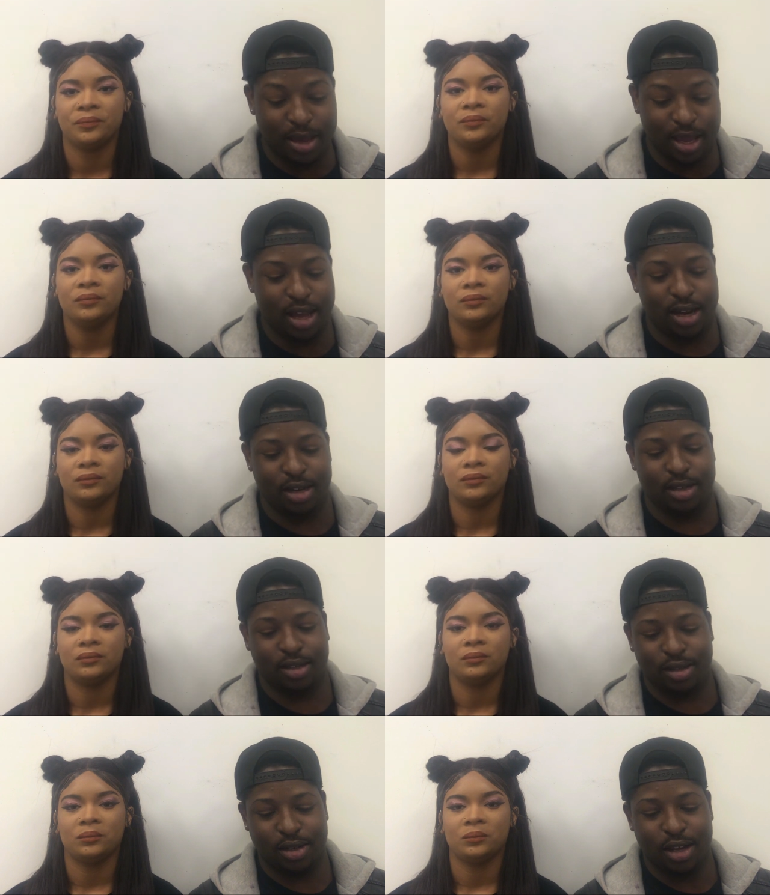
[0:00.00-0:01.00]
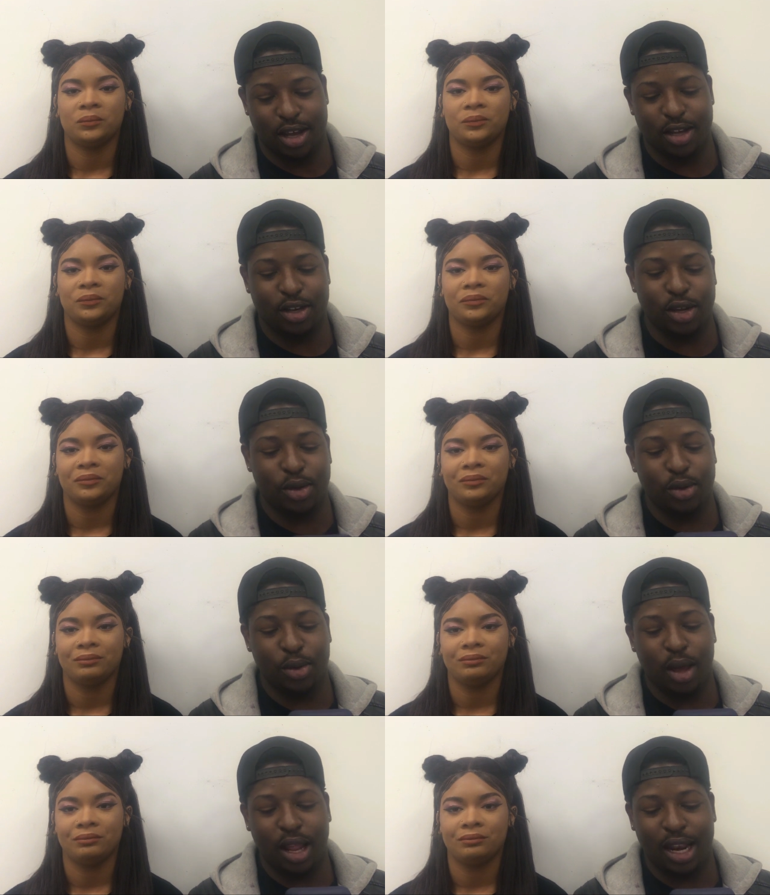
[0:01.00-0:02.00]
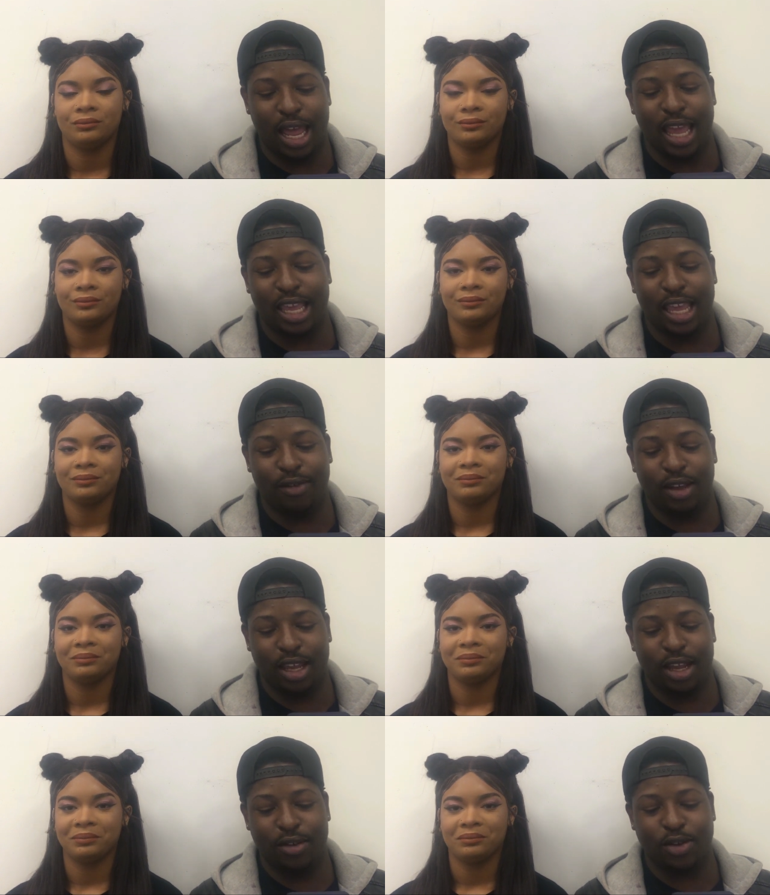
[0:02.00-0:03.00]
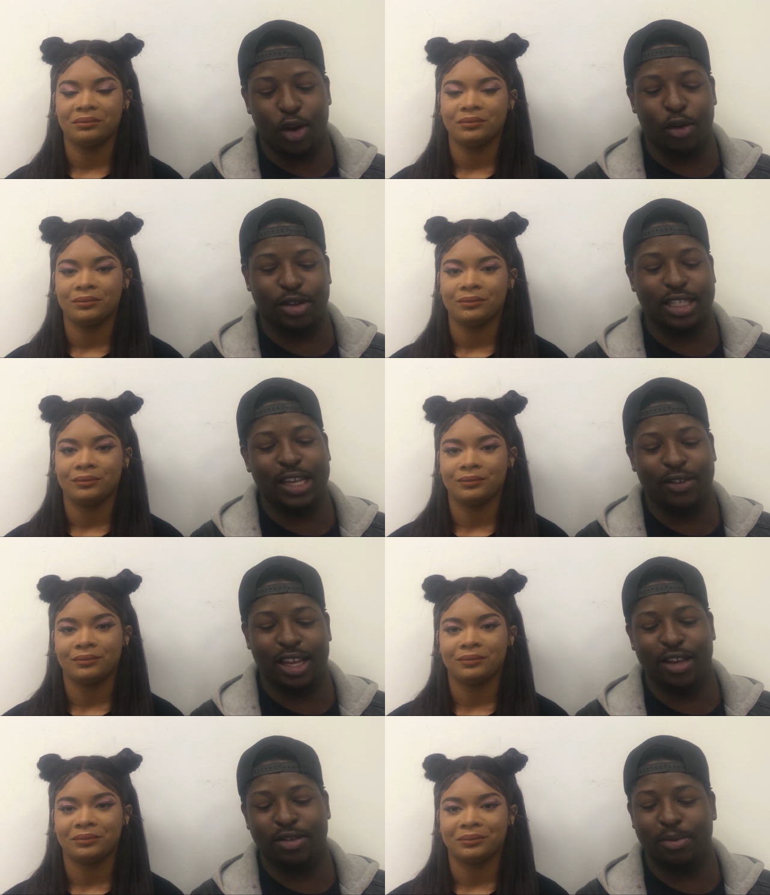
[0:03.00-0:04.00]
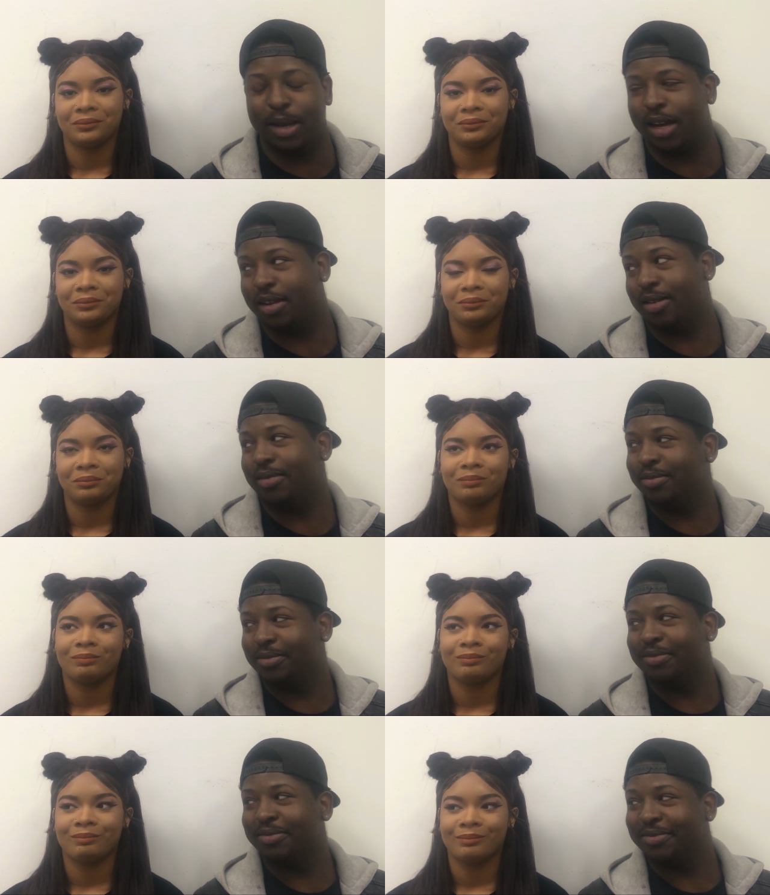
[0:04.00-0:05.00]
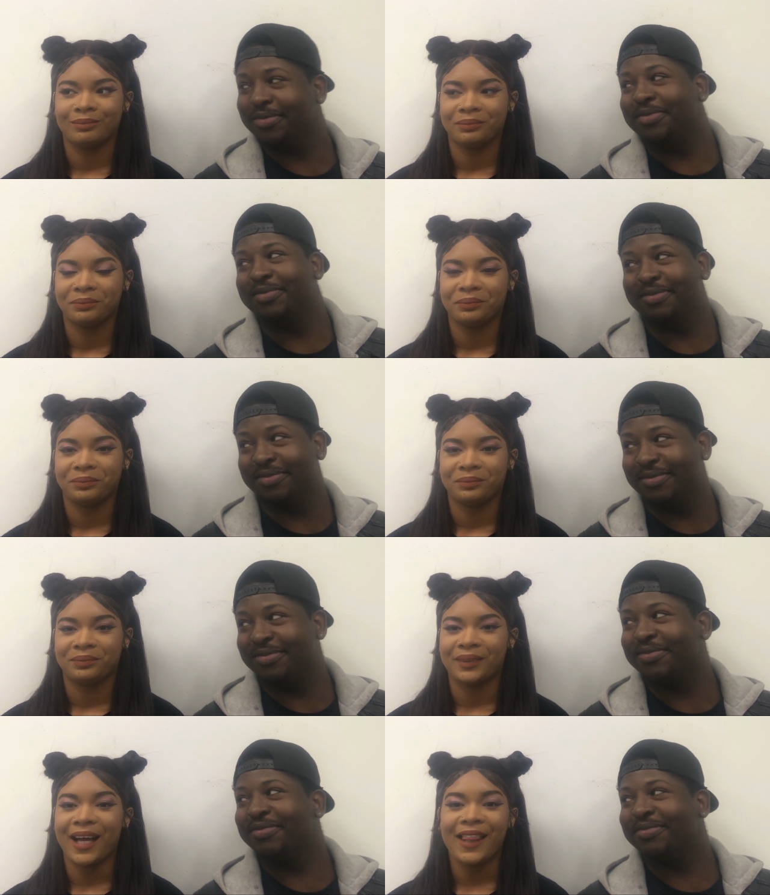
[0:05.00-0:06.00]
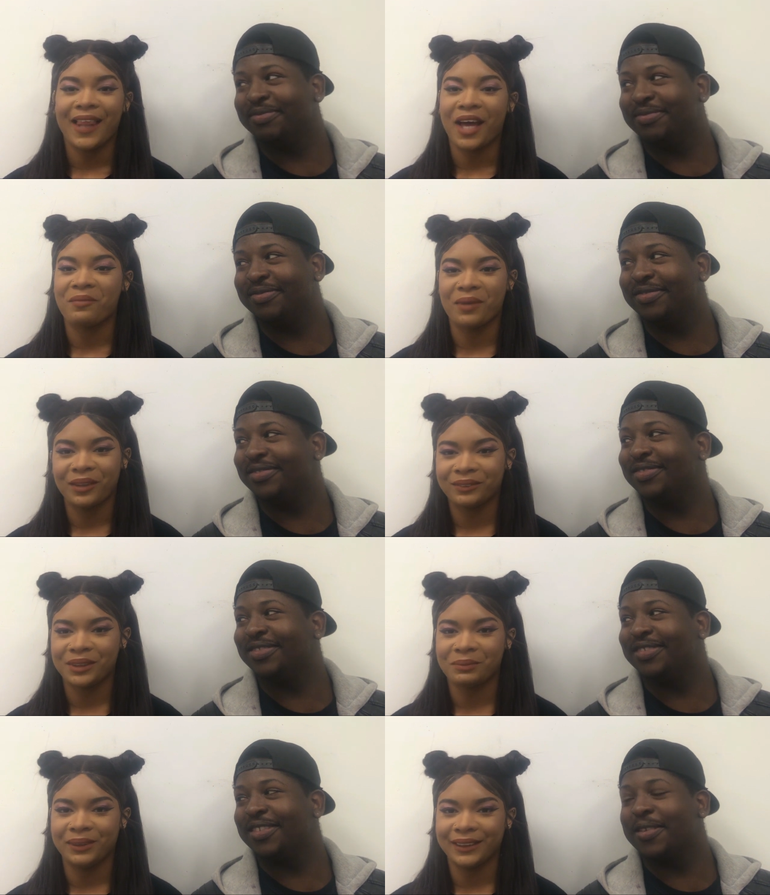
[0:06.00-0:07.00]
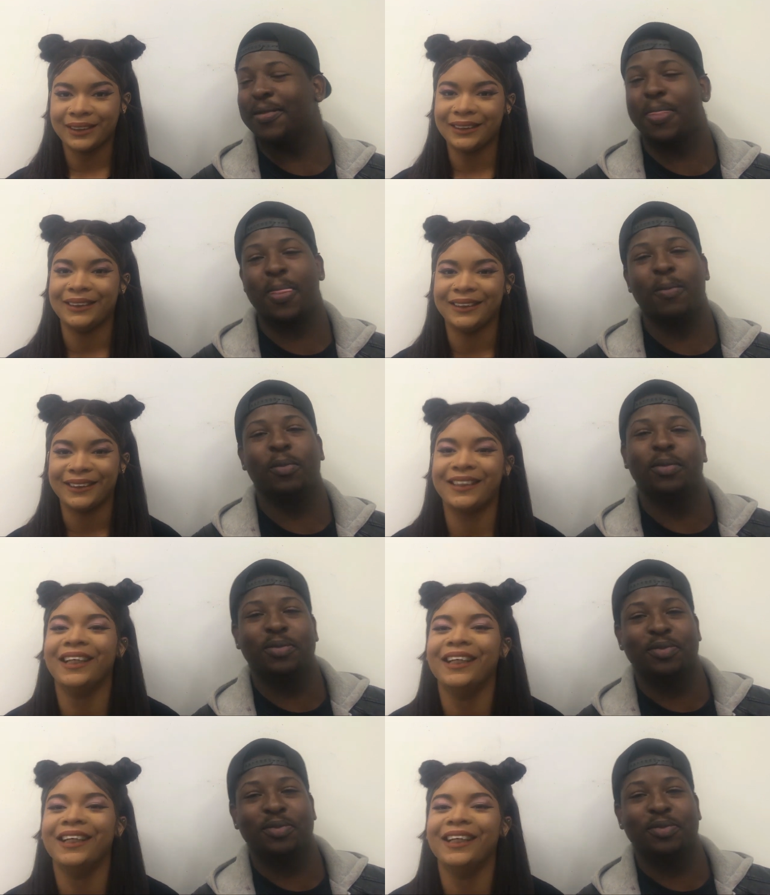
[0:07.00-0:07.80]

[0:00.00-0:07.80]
Speaker 1: Be honest. Do you like giving gifts or receiving gifts better?
Speaker 2: I like both to be honest.